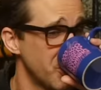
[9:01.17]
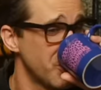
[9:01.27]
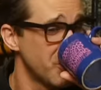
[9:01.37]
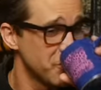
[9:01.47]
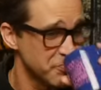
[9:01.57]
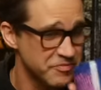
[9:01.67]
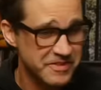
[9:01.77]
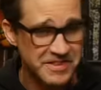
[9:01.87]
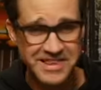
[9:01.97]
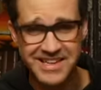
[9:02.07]

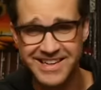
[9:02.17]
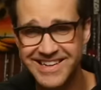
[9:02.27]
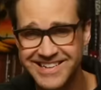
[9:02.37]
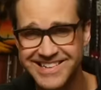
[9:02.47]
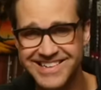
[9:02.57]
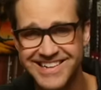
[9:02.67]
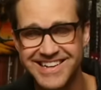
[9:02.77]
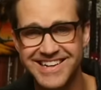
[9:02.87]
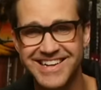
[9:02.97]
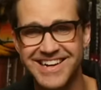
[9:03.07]

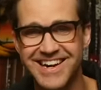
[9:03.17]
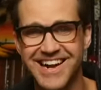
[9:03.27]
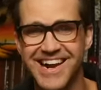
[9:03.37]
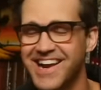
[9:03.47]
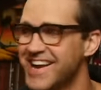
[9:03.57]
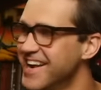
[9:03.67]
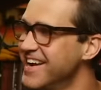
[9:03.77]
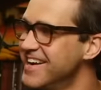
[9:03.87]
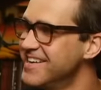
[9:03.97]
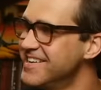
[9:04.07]

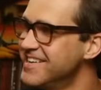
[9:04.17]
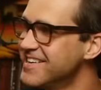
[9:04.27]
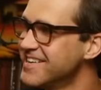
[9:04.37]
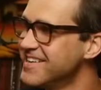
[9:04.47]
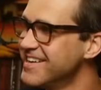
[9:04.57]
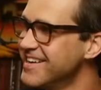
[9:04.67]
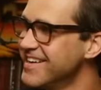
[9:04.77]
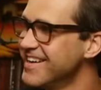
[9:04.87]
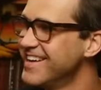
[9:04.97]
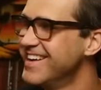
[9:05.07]
(silent)